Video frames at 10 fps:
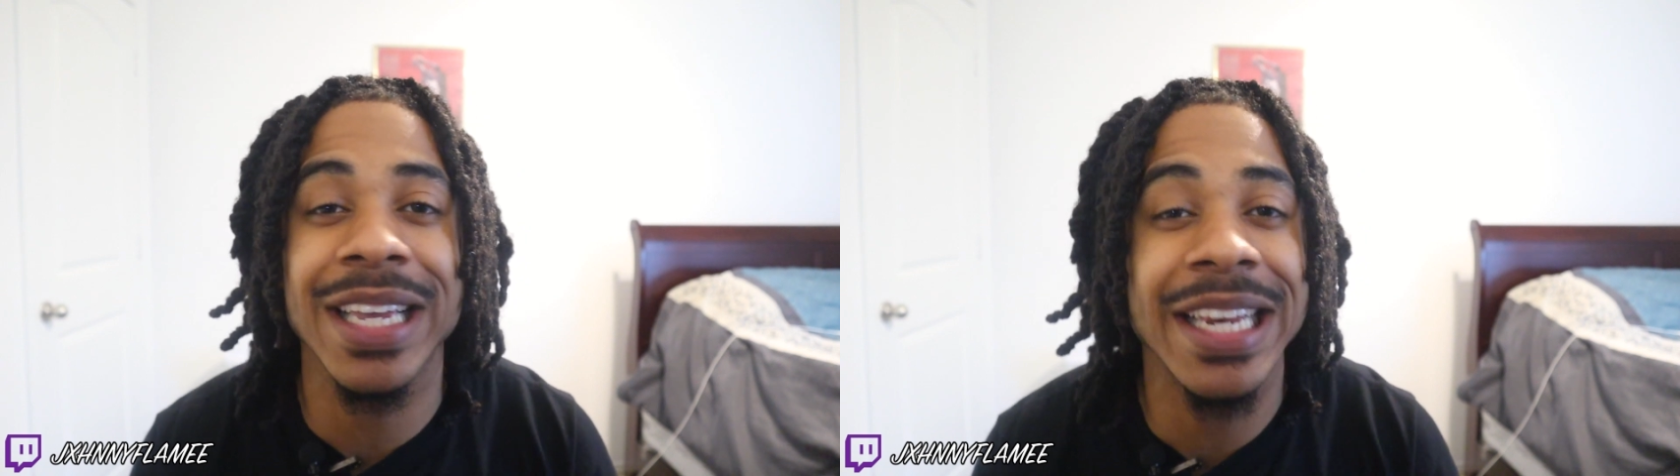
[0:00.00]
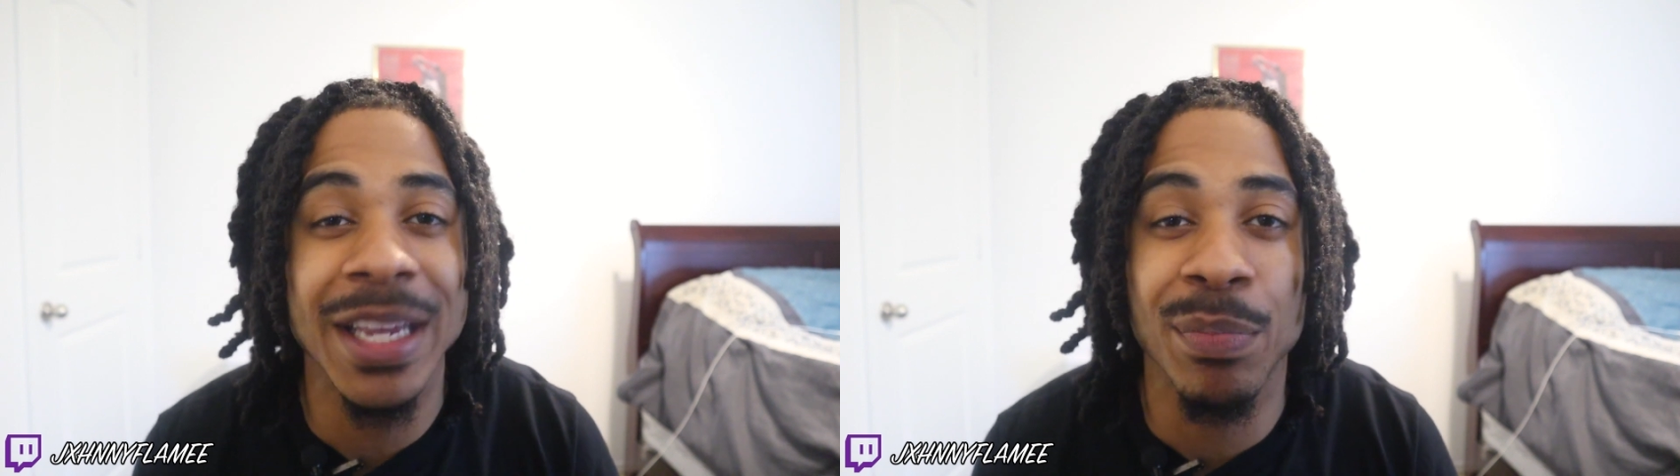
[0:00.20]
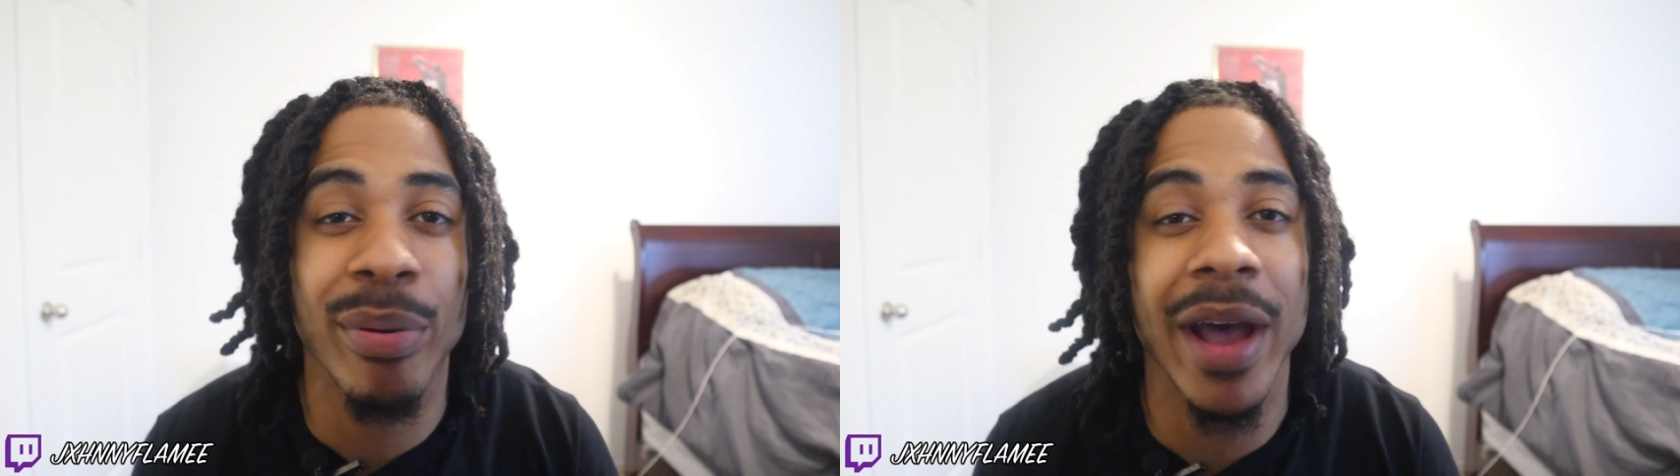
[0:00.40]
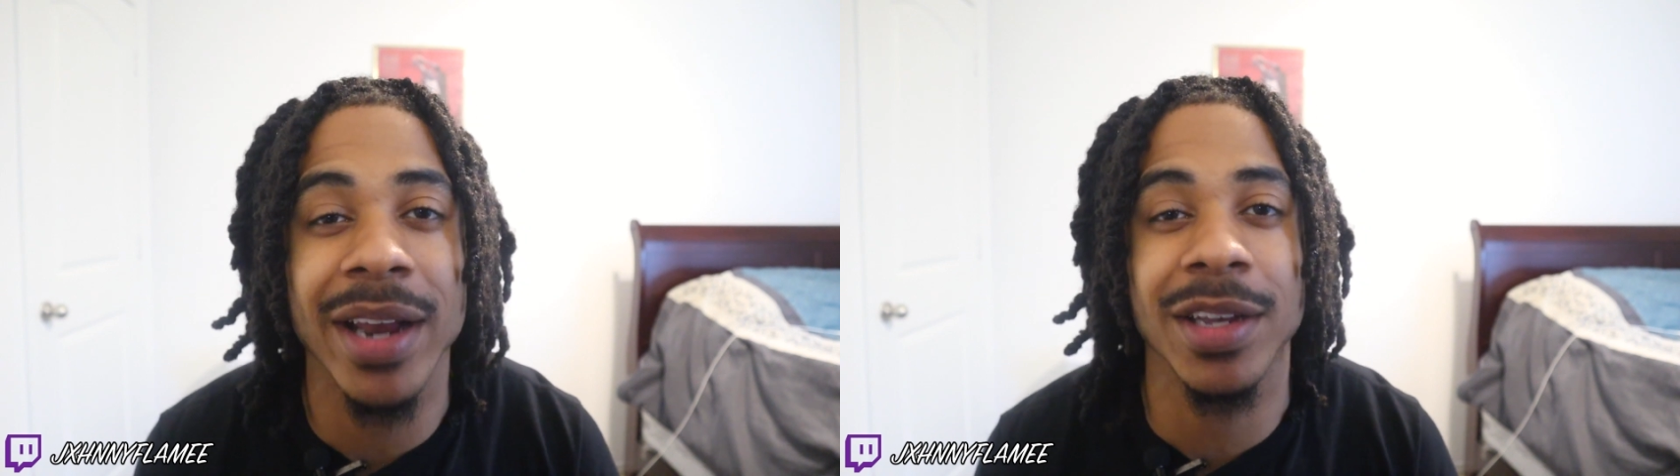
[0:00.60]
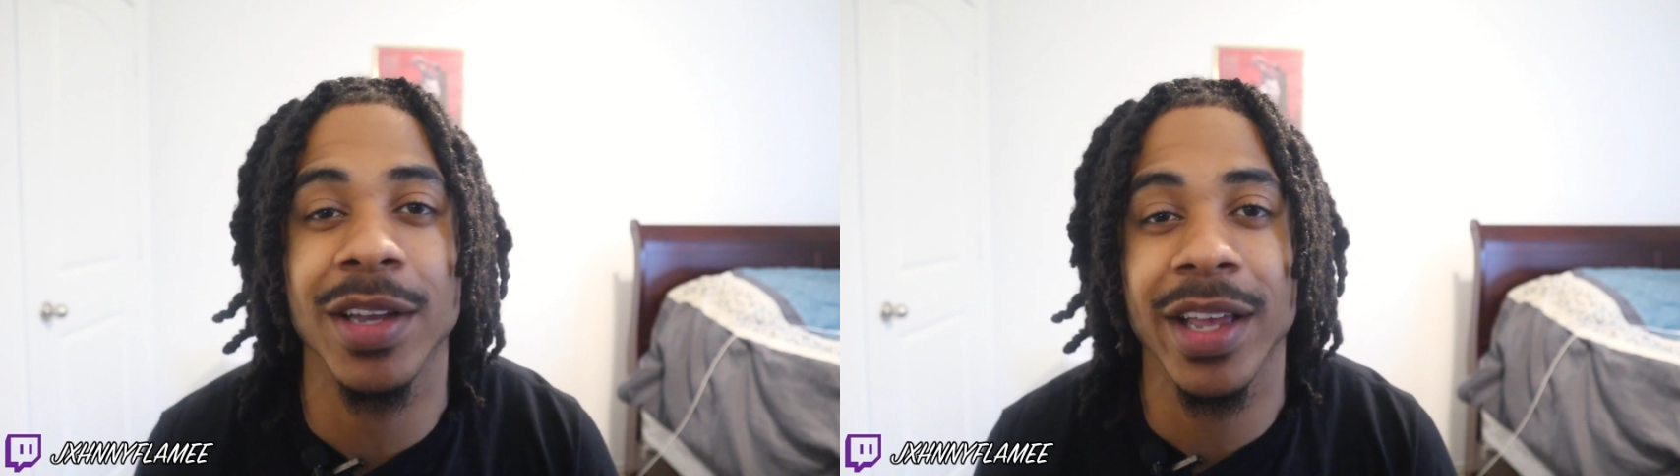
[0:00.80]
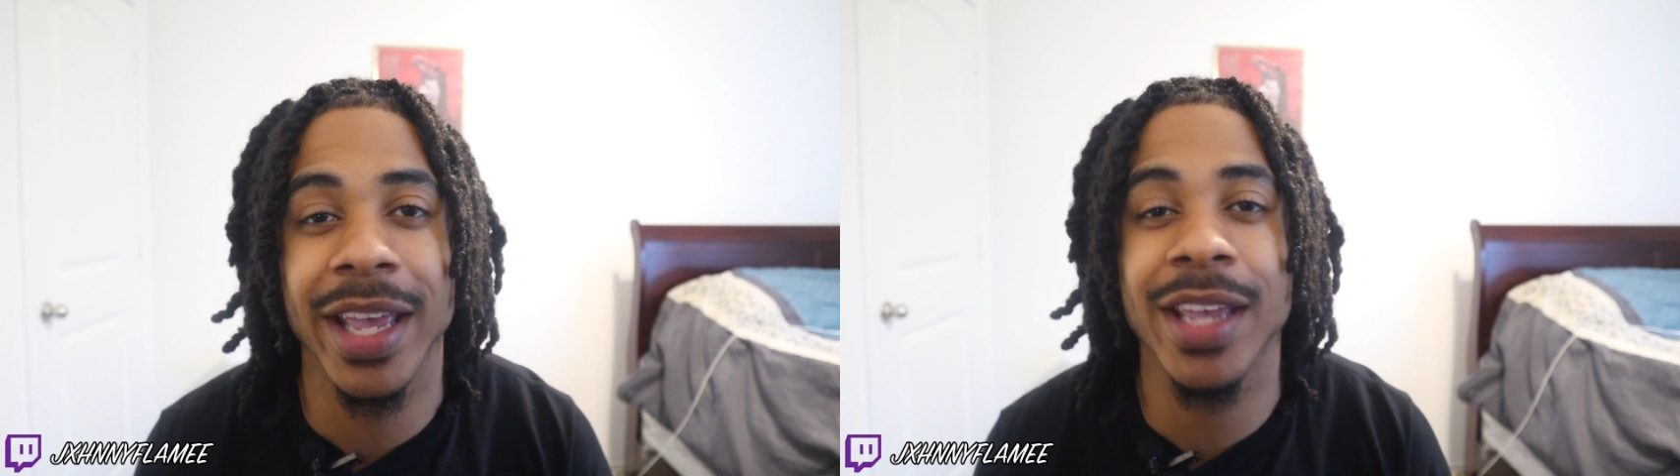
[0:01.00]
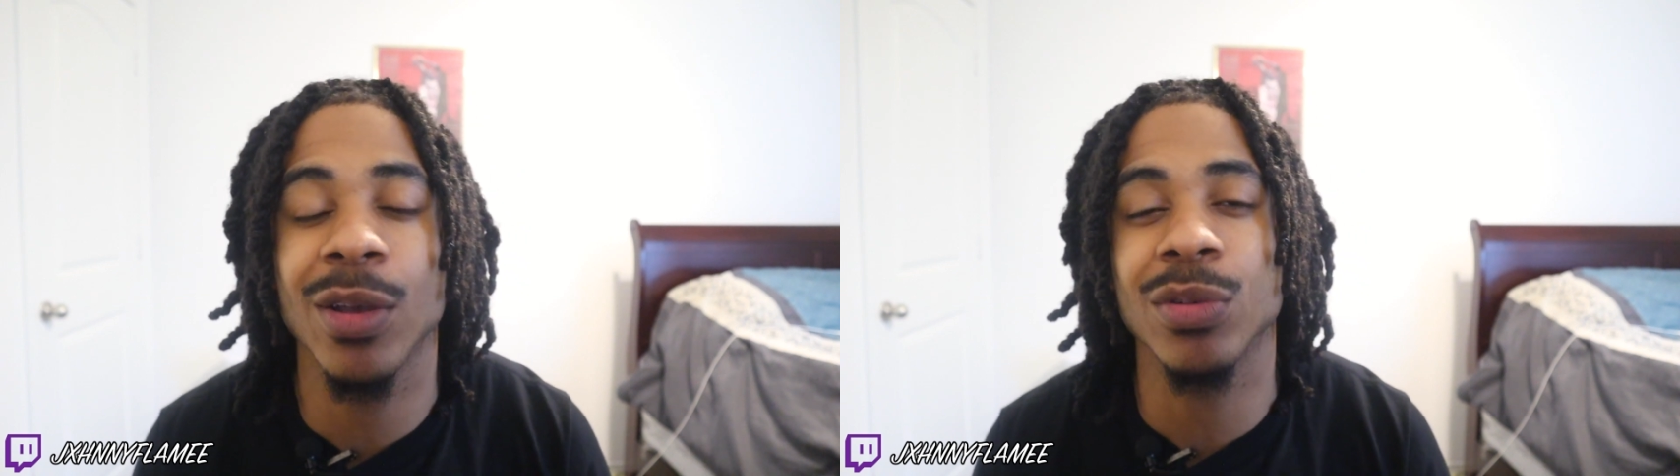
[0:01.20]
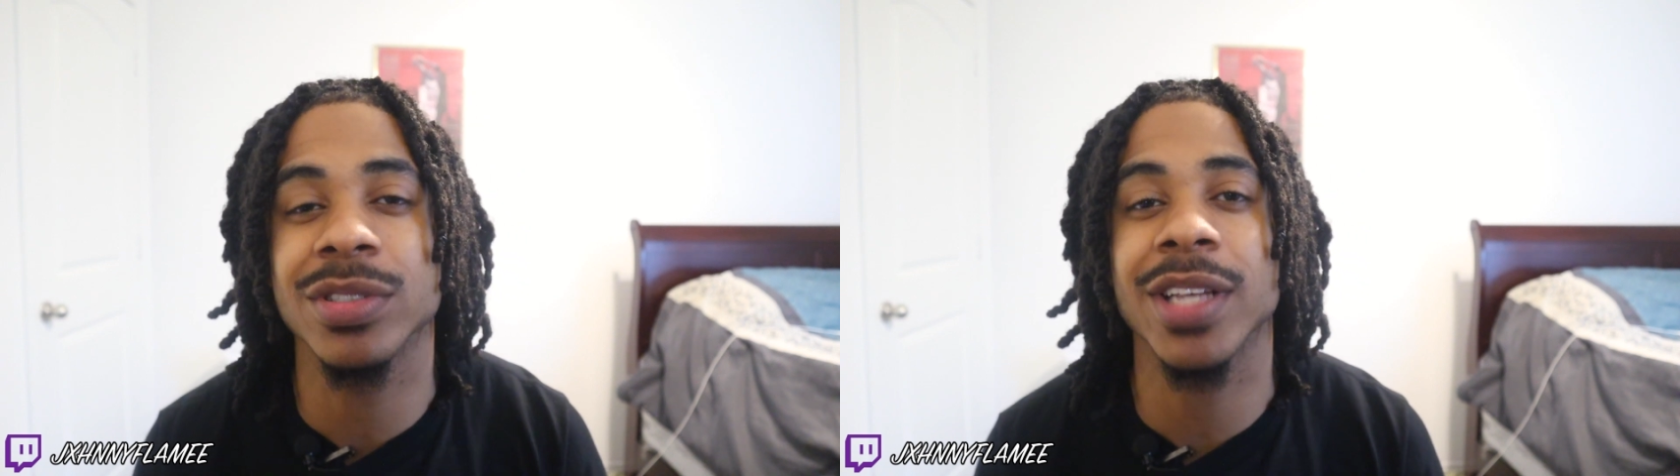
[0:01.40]
any product in
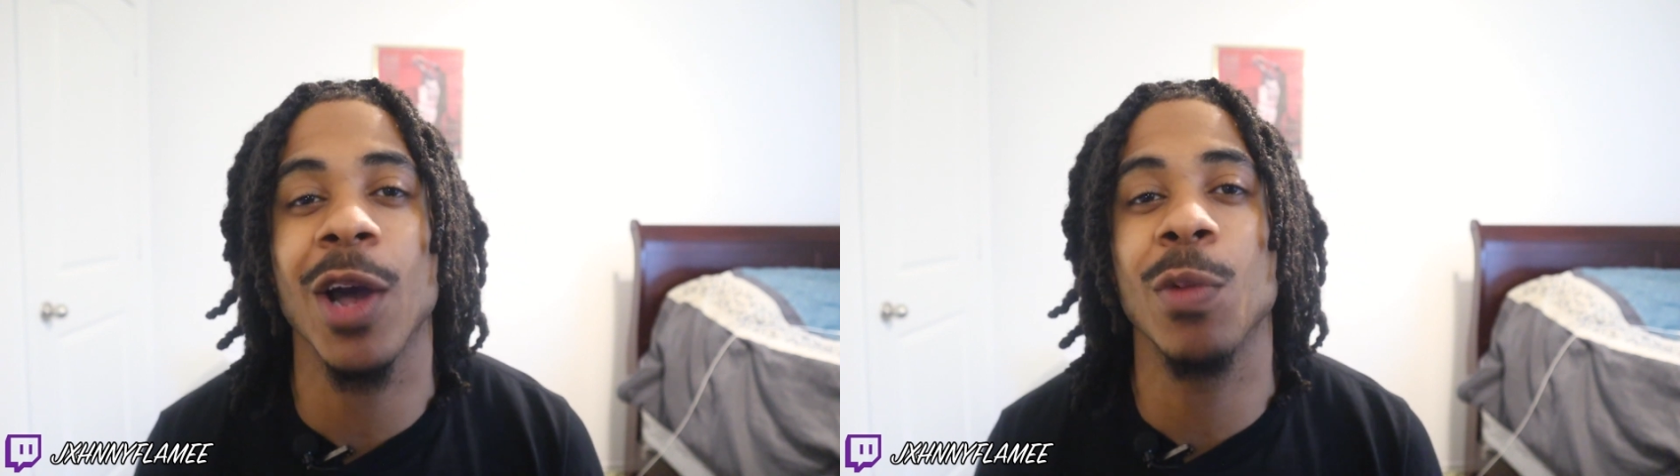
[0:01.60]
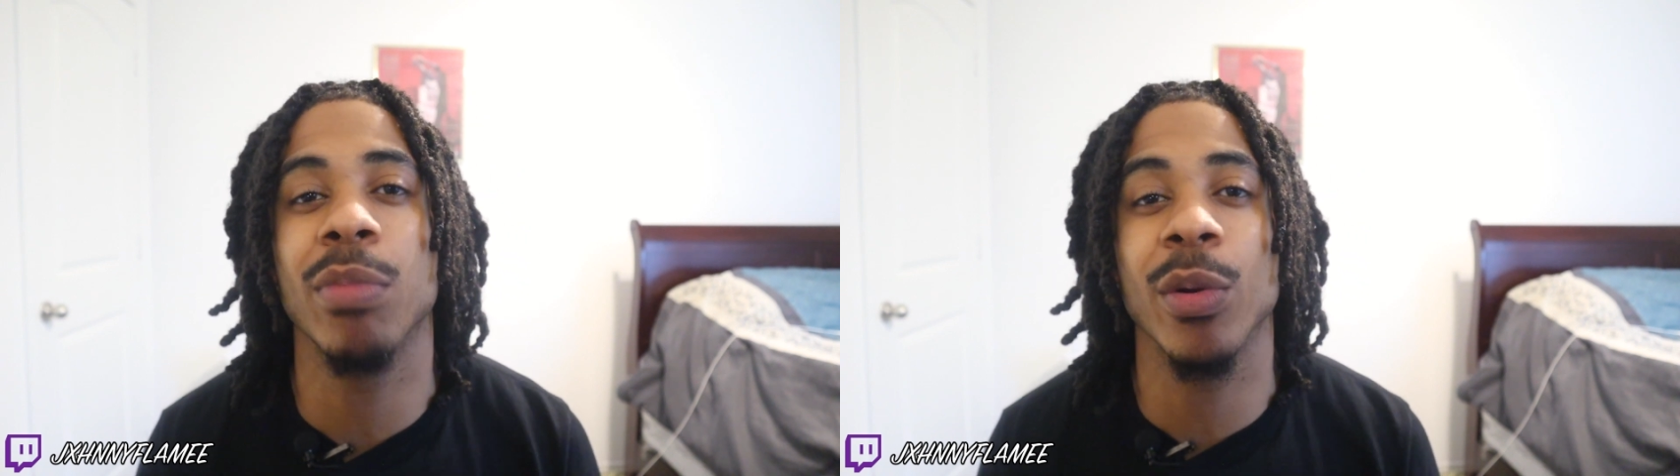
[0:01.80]
your scalp,